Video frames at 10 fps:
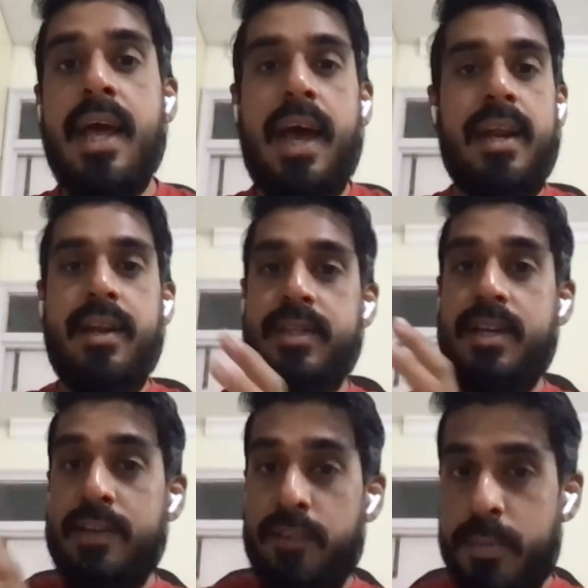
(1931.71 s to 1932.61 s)
And the
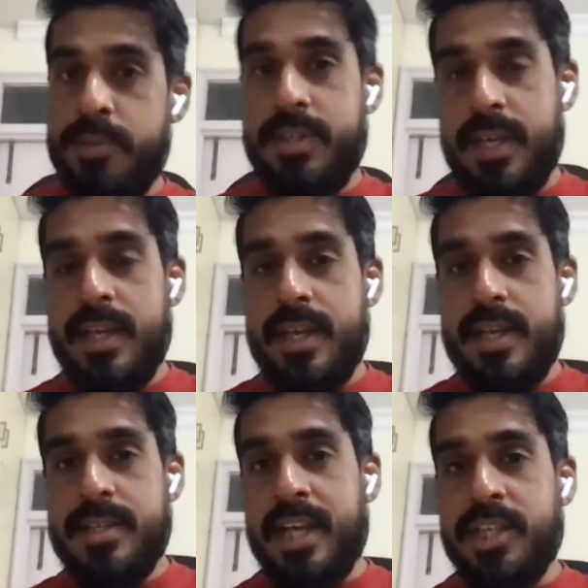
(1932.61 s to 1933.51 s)
DevOps
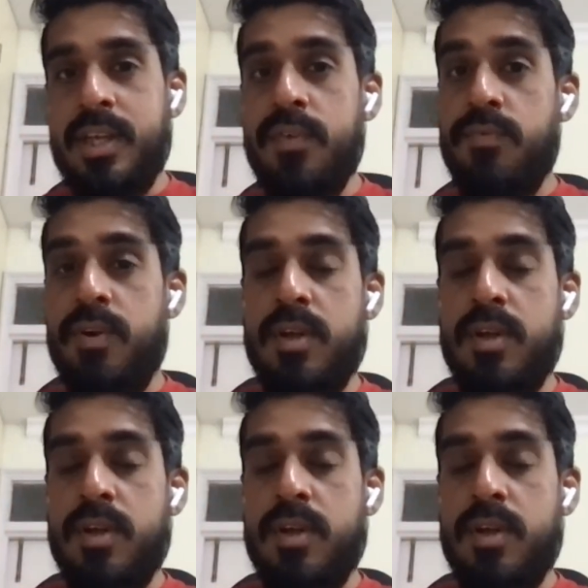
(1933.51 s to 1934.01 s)
is actually,